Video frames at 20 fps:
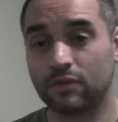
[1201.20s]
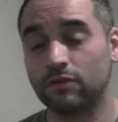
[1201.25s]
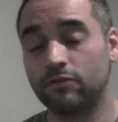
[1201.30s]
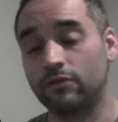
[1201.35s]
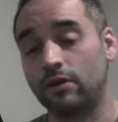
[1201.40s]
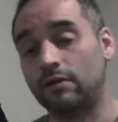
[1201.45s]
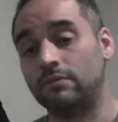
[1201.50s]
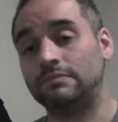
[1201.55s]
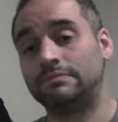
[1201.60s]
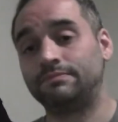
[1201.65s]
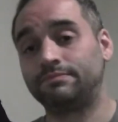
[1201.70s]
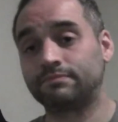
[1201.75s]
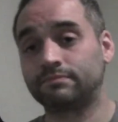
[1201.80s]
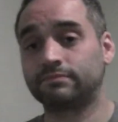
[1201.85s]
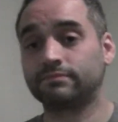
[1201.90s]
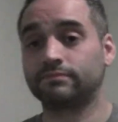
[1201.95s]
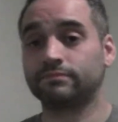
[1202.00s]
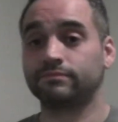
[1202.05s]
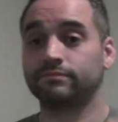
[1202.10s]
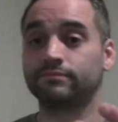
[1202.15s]
So
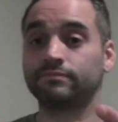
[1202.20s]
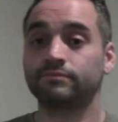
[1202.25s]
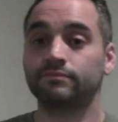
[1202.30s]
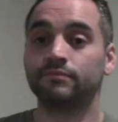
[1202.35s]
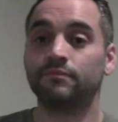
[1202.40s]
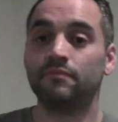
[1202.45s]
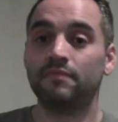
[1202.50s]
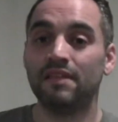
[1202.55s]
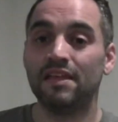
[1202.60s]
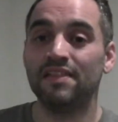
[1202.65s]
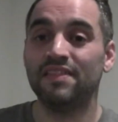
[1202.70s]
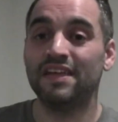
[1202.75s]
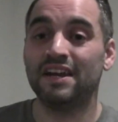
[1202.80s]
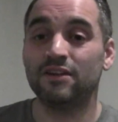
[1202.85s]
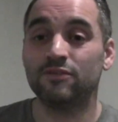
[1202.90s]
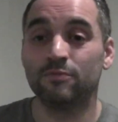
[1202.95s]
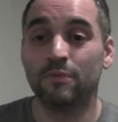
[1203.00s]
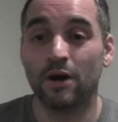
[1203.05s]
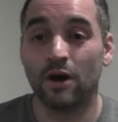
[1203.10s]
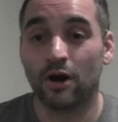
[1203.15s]
that
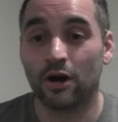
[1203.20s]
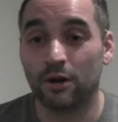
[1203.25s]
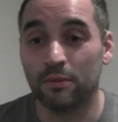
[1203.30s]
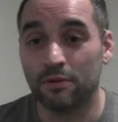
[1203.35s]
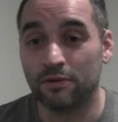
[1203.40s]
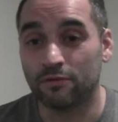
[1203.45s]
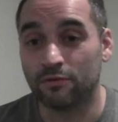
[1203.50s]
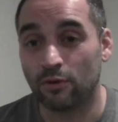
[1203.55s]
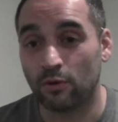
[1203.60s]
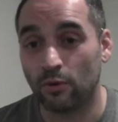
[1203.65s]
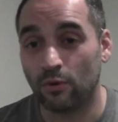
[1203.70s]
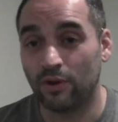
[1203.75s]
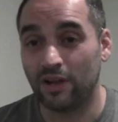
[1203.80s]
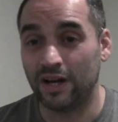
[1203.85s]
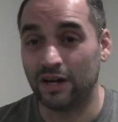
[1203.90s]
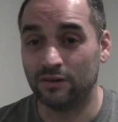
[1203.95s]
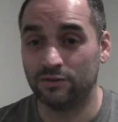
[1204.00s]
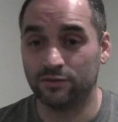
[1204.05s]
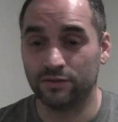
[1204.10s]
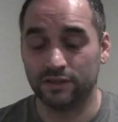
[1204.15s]
is my argument for a whole
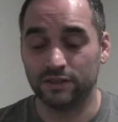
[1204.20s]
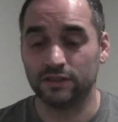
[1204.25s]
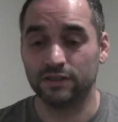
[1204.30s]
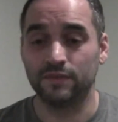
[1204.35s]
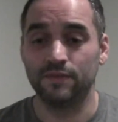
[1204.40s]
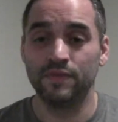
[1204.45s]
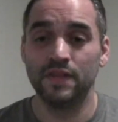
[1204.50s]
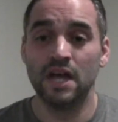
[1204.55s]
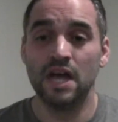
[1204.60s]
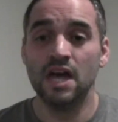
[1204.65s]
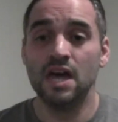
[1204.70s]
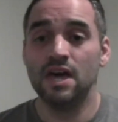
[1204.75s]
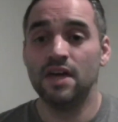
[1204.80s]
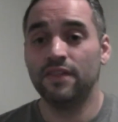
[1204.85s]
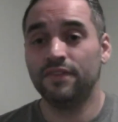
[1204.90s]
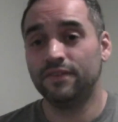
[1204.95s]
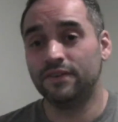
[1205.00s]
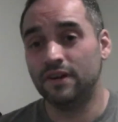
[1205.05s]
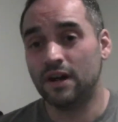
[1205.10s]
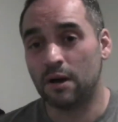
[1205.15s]
house filter.
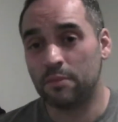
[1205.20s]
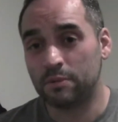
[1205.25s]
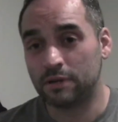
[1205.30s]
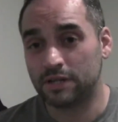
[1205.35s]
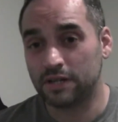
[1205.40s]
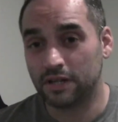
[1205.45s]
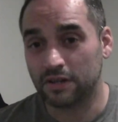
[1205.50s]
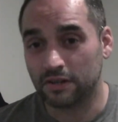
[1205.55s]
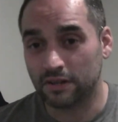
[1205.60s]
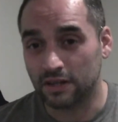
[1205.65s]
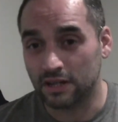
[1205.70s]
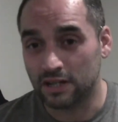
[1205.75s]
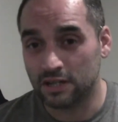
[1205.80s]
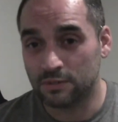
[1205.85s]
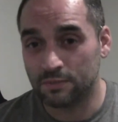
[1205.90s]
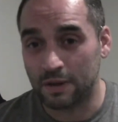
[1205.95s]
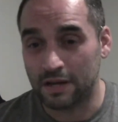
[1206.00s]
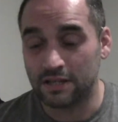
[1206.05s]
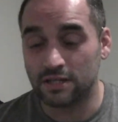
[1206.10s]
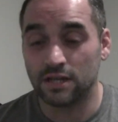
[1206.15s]
They're not particularly
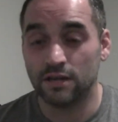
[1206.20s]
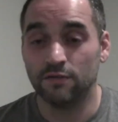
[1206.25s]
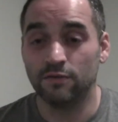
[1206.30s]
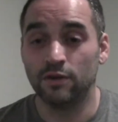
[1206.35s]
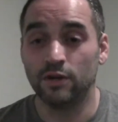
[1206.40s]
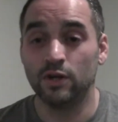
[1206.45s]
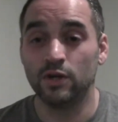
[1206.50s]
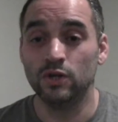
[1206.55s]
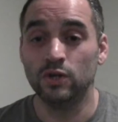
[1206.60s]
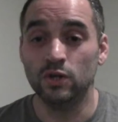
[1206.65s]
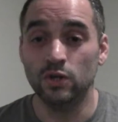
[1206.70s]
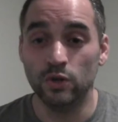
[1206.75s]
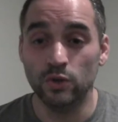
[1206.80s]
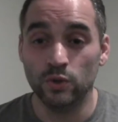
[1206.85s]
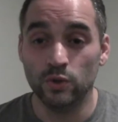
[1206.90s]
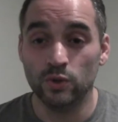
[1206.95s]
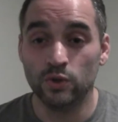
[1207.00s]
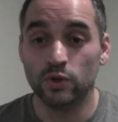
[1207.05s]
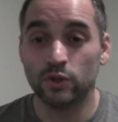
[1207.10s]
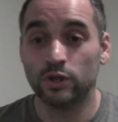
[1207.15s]
expensive. You can
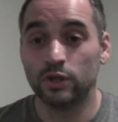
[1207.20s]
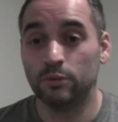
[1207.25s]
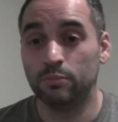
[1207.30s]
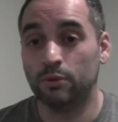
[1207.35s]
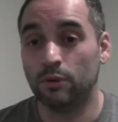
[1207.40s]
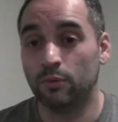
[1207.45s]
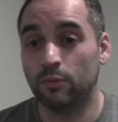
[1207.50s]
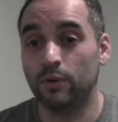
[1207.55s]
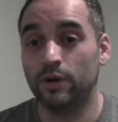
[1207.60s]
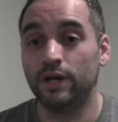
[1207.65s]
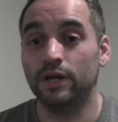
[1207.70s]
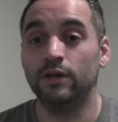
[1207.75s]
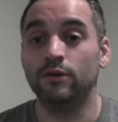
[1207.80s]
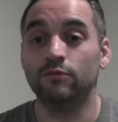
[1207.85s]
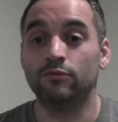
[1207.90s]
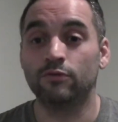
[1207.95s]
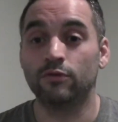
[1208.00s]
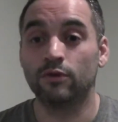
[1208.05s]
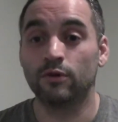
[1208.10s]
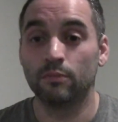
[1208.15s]
usually put one
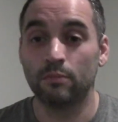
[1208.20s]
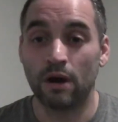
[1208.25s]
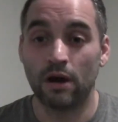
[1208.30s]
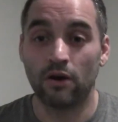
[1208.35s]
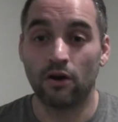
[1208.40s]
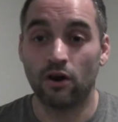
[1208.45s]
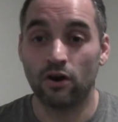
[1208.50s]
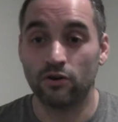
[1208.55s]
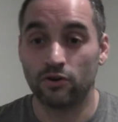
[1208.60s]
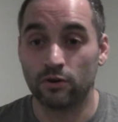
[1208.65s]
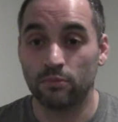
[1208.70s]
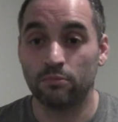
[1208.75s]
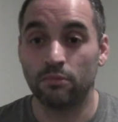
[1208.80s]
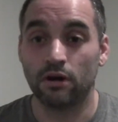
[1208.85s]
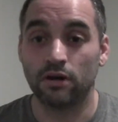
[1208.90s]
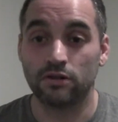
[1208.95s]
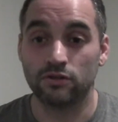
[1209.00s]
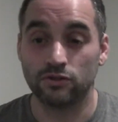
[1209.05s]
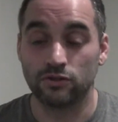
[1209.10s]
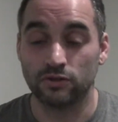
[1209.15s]
in for about
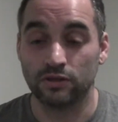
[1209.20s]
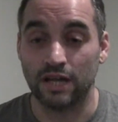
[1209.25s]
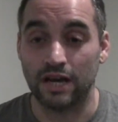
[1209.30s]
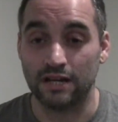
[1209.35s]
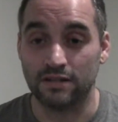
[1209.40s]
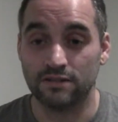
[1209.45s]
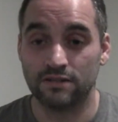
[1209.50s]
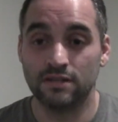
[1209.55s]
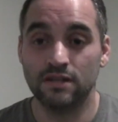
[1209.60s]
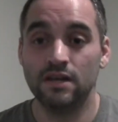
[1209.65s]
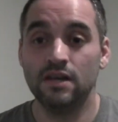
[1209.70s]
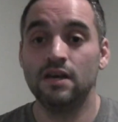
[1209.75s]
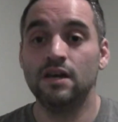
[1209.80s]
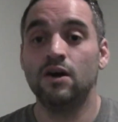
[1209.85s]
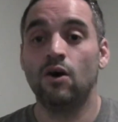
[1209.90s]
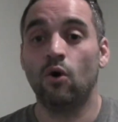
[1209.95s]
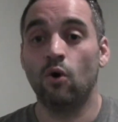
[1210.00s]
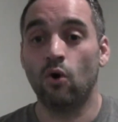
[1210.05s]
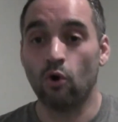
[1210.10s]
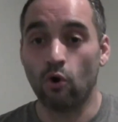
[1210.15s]
$100 or less,
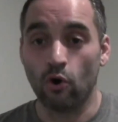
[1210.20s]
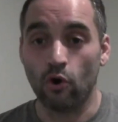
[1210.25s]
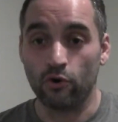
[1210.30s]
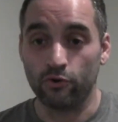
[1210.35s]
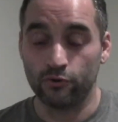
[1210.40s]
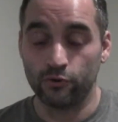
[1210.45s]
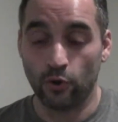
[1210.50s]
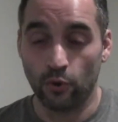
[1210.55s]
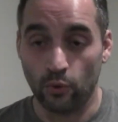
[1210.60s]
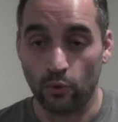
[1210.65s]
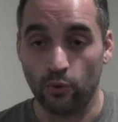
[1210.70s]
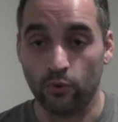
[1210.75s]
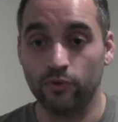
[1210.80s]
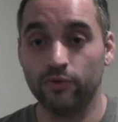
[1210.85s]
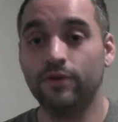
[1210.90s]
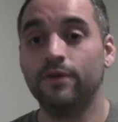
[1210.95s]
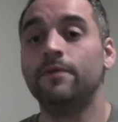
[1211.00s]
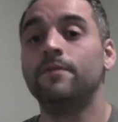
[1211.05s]
all told.